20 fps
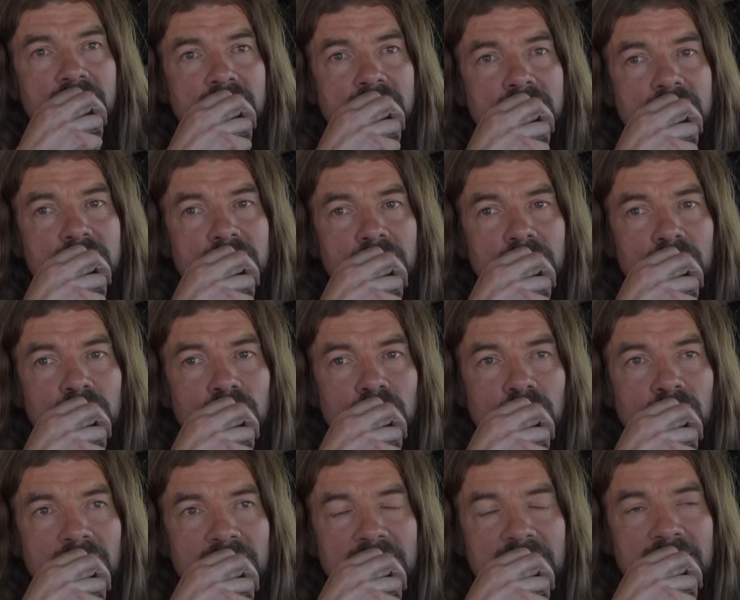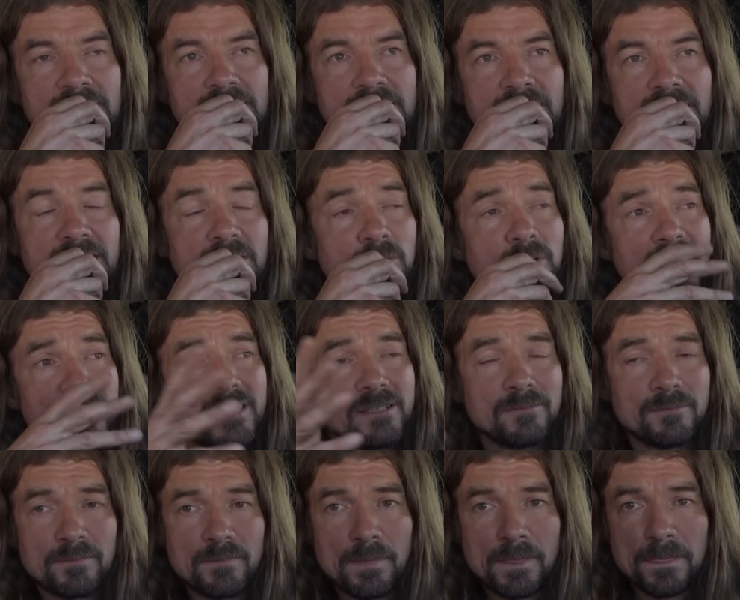So anyway,
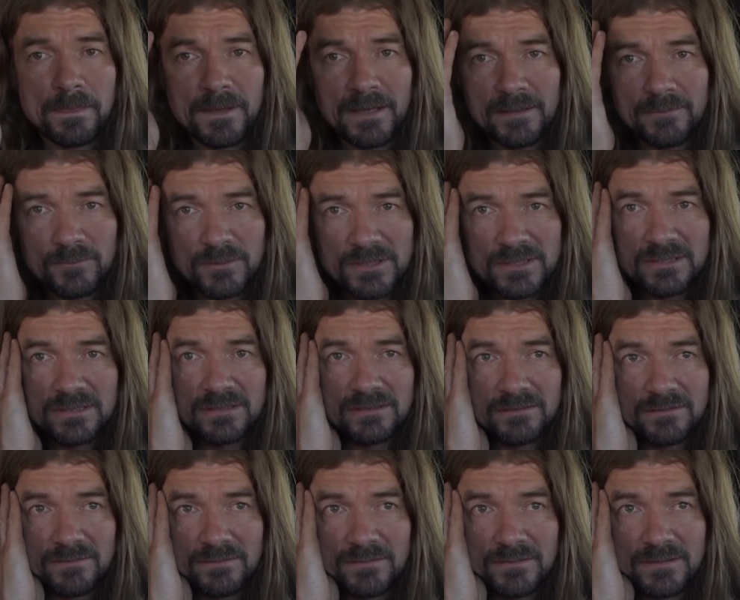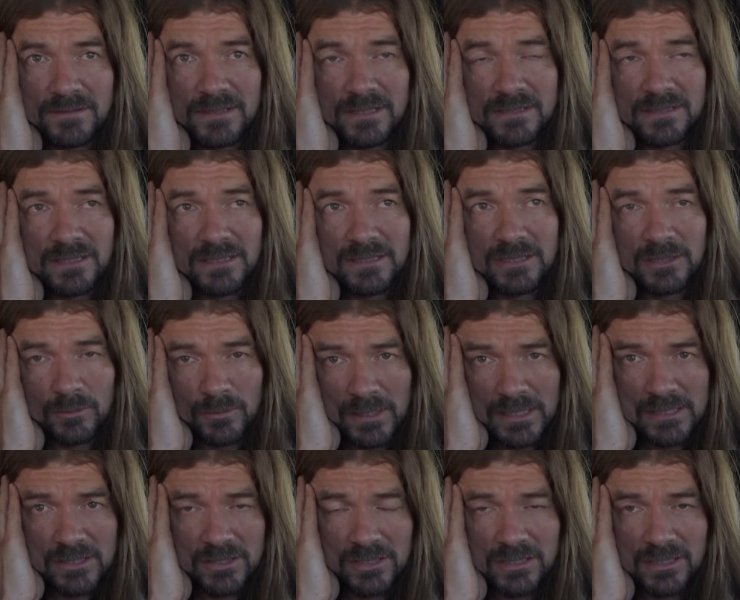that was the
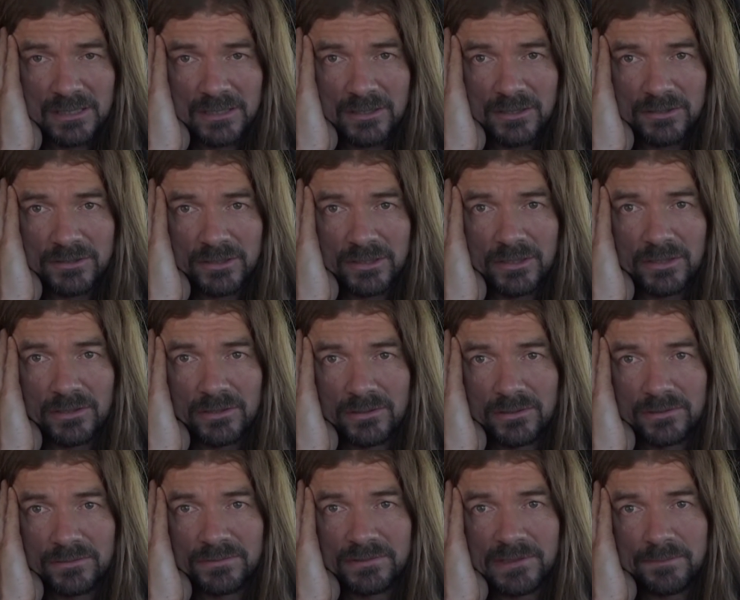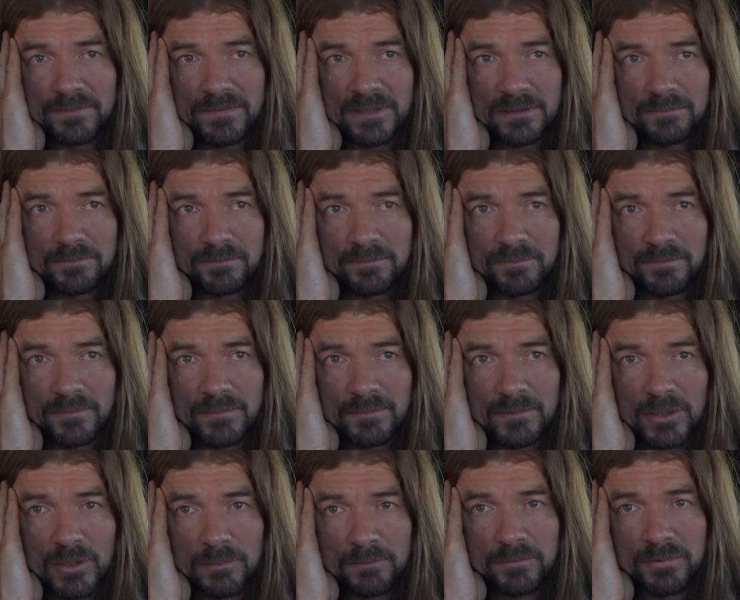situation. I got the call from the
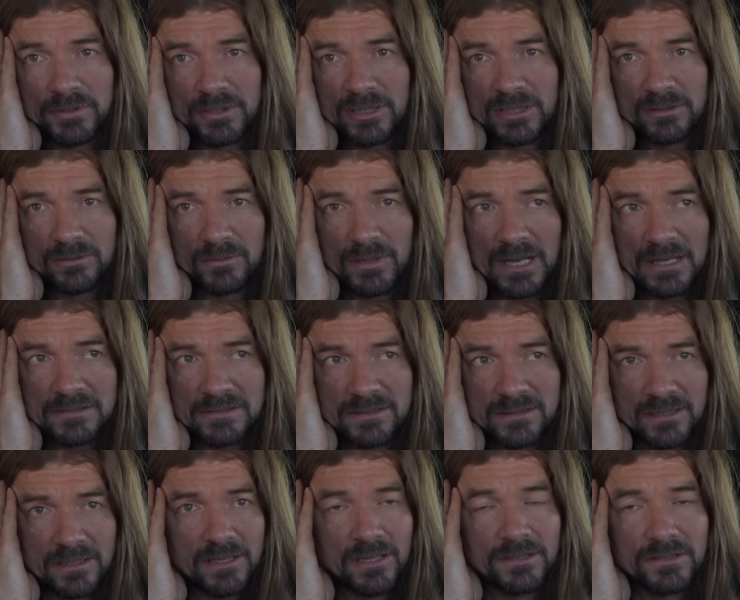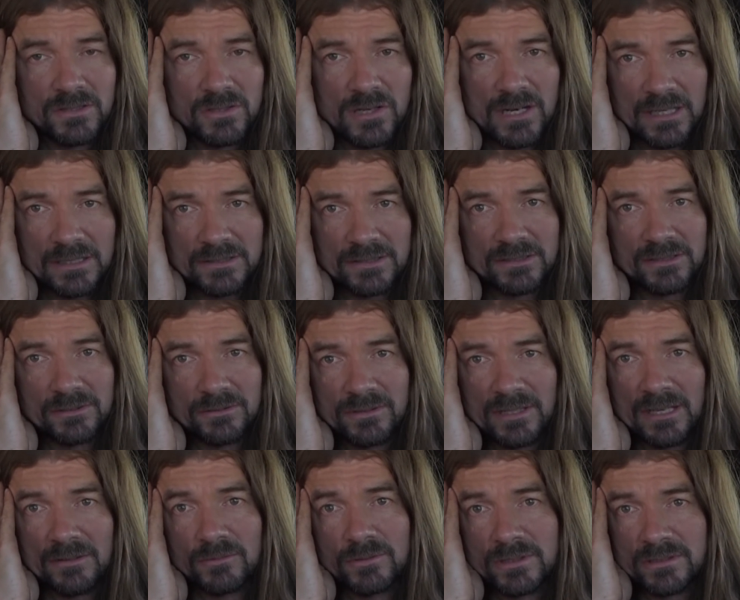company who has the contract to do
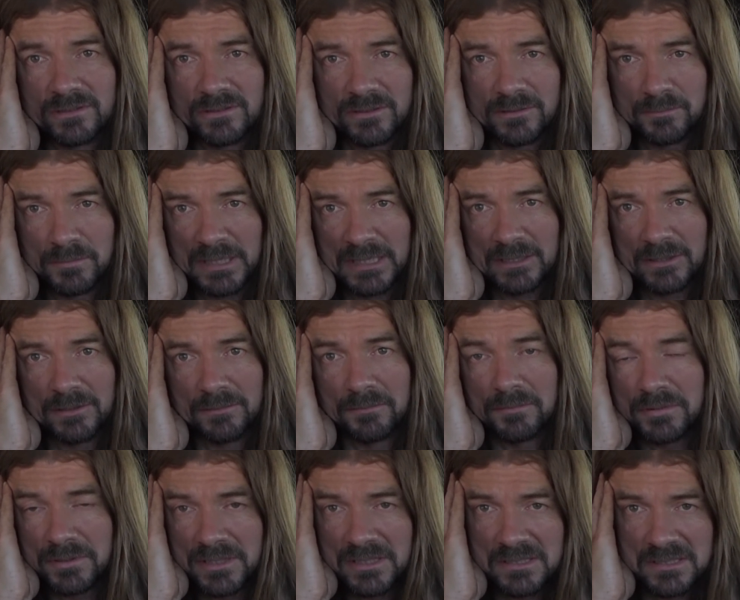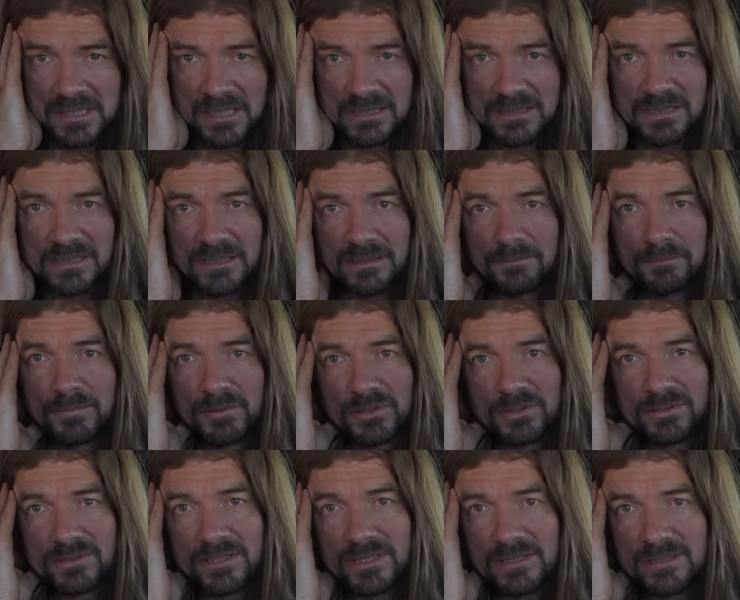that work. They're a big company, 60
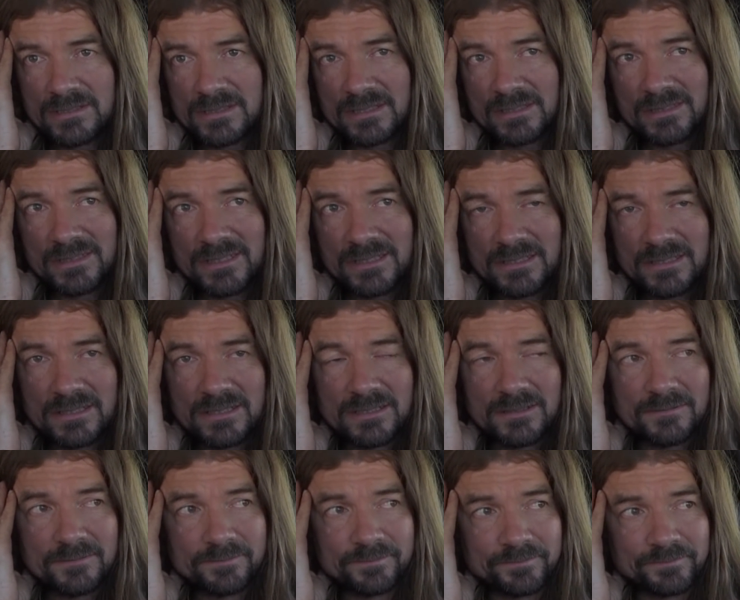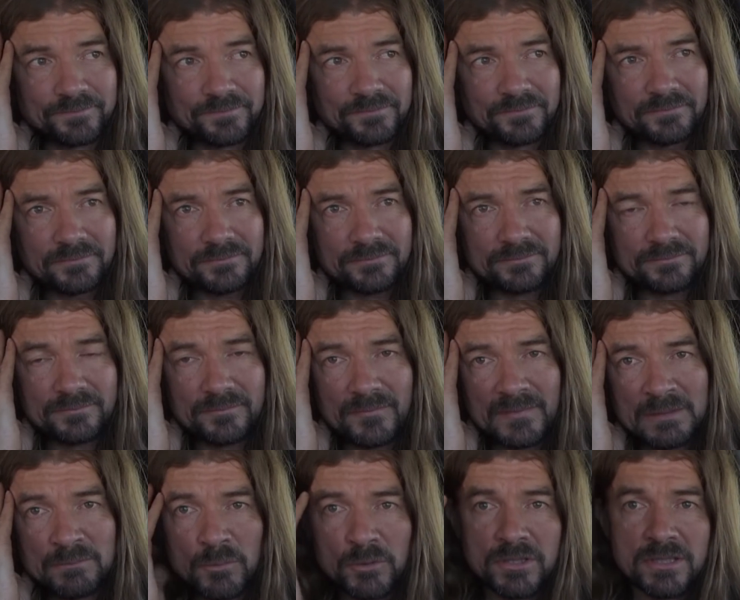employees at least,
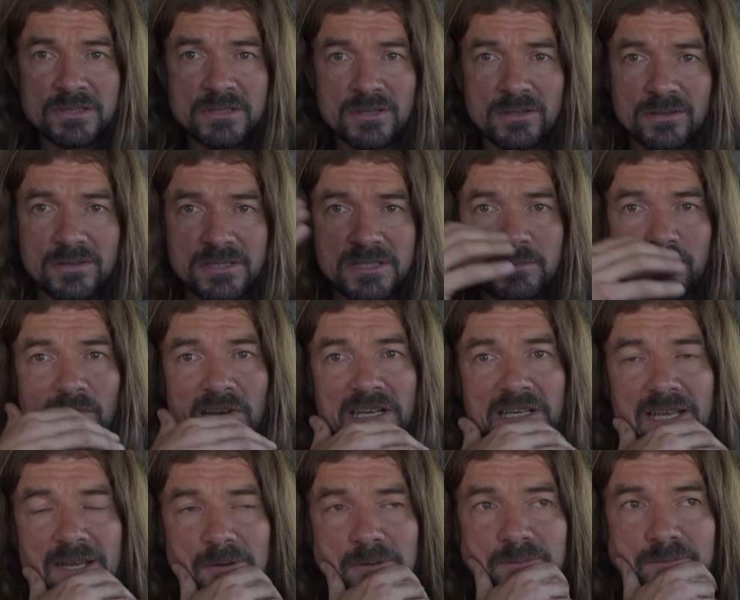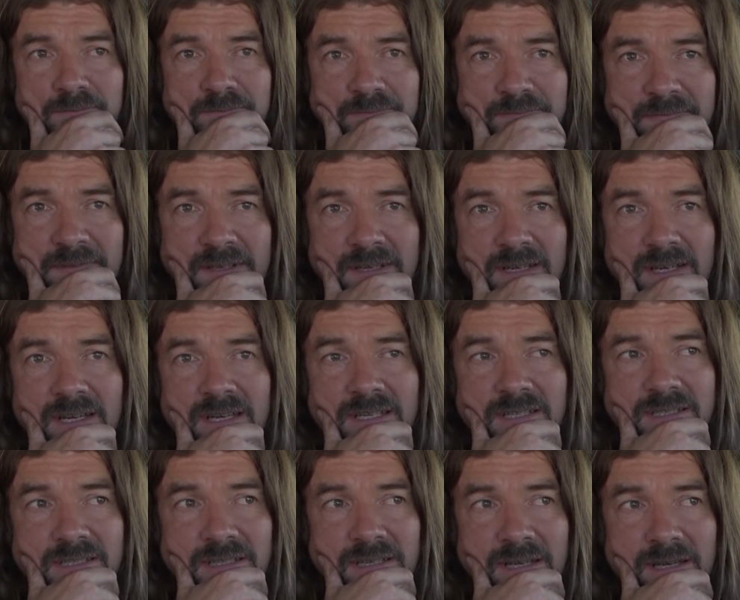but they're sort of spread out.
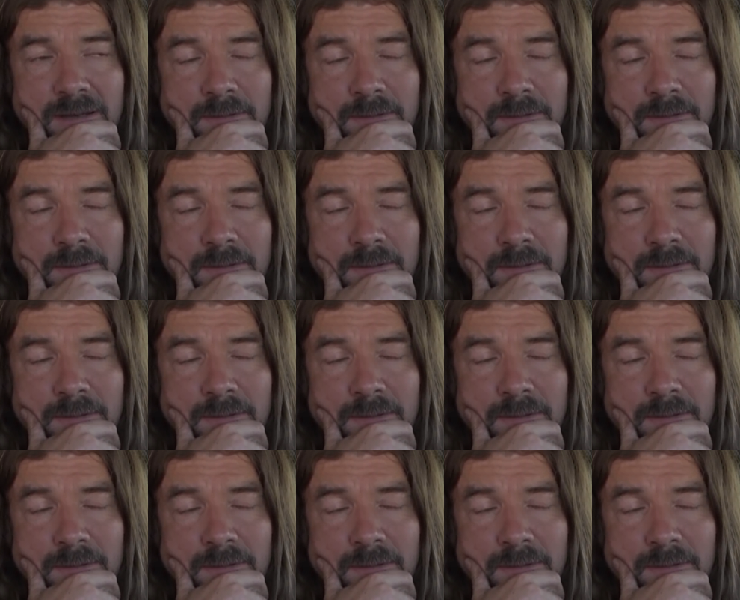And